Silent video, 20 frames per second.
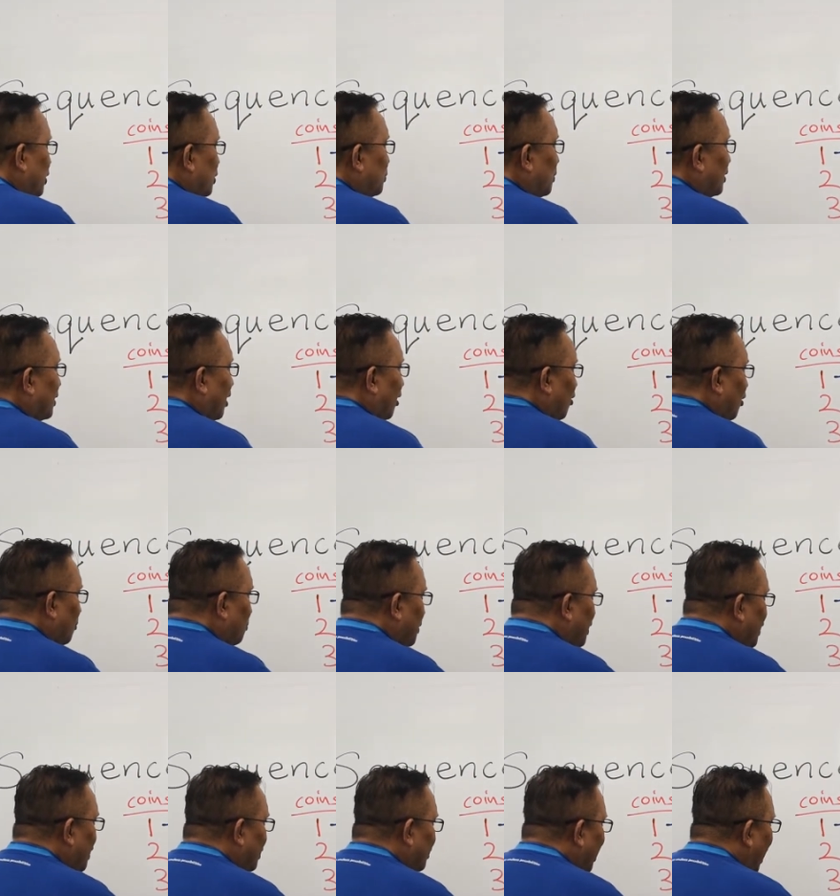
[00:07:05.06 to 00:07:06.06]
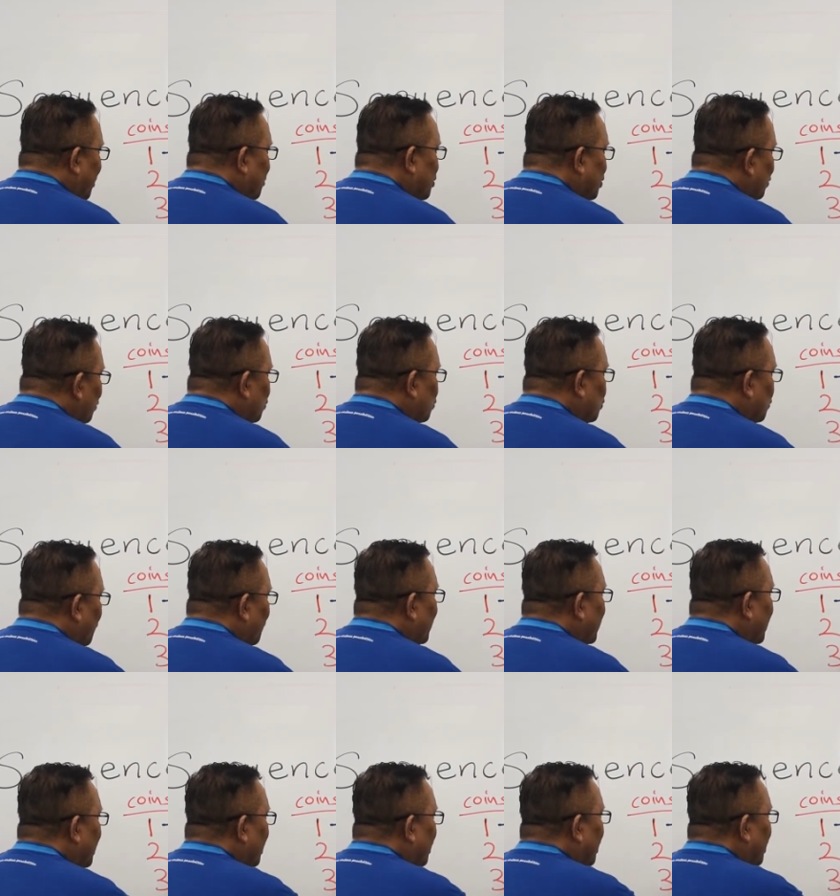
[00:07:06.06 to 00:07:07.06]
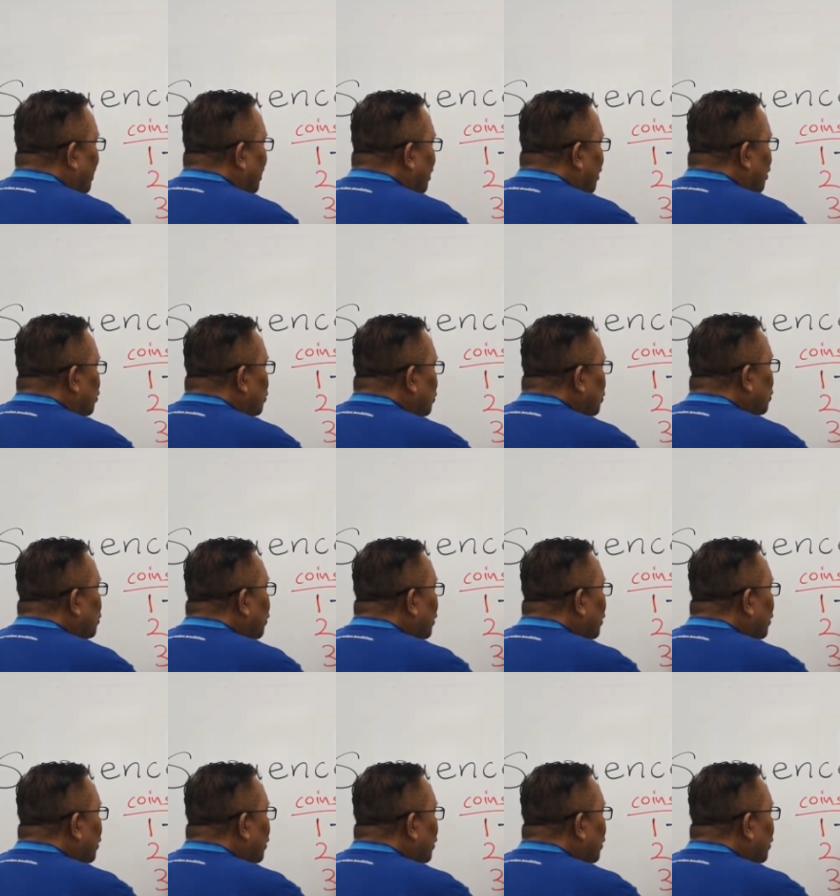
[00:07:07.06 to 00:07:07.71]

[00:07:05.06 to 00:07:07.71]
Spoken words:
this one cannot be times 2. So you